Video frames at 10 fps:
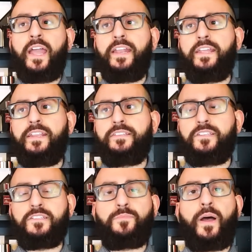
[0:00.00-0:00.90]
and it is
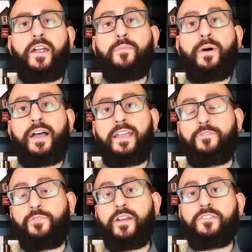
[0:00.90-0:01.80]
inspired by
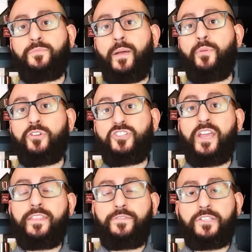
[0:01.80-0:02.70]
a fragrance by
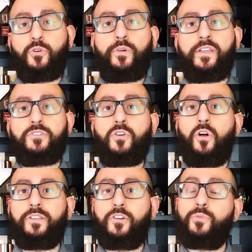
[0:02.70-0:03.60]
Bodicea the Victorious
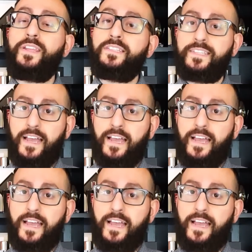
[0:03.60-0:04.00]
called Green